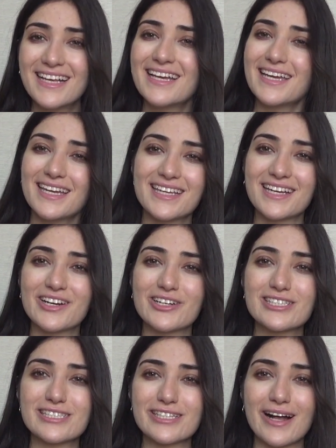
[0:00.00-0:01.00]
In here
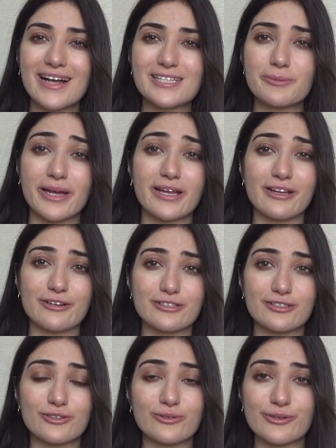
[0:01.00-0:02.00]
it's not as bad as
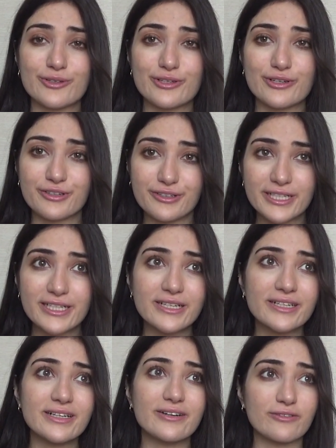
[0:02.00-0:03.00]
North
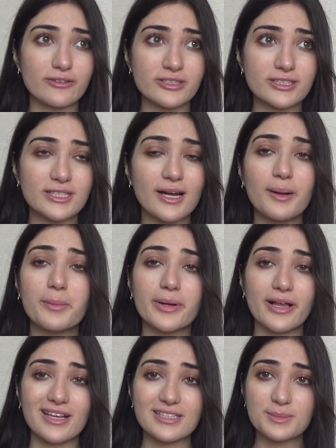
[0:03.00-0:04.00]
Korea, of course not,
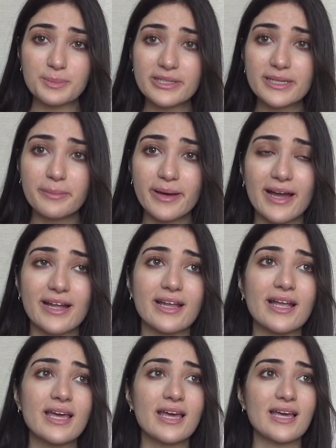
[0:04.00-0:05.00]
but it's pretty bad.
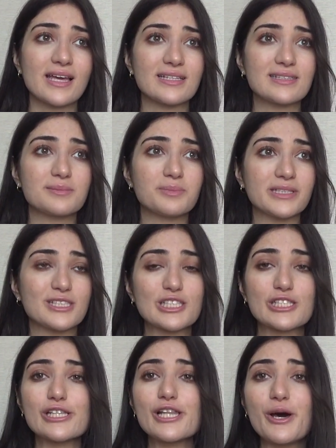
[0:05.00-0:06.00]
It's been
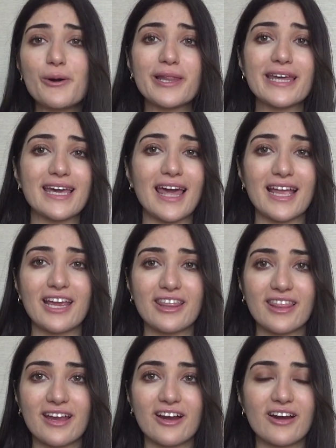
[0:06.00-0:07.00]
slowly
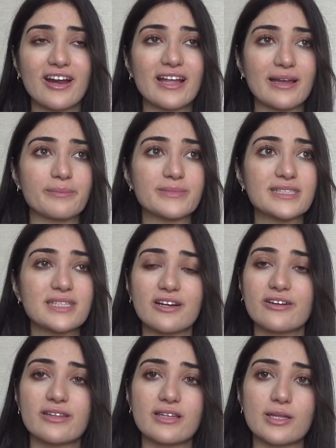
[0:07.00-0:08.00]
getting there, and I'm
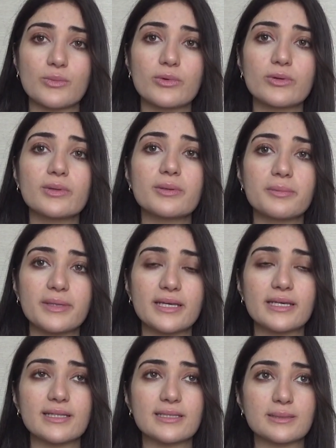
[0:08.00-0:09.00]
scared that we'll
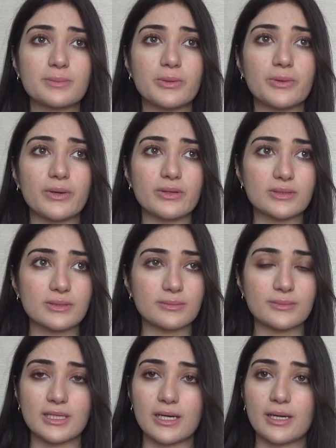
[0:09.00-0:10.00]
be at this point
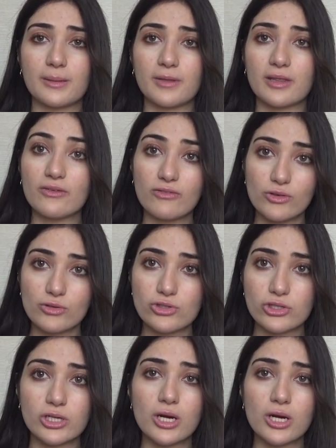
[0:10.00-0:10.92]
sometime in the future.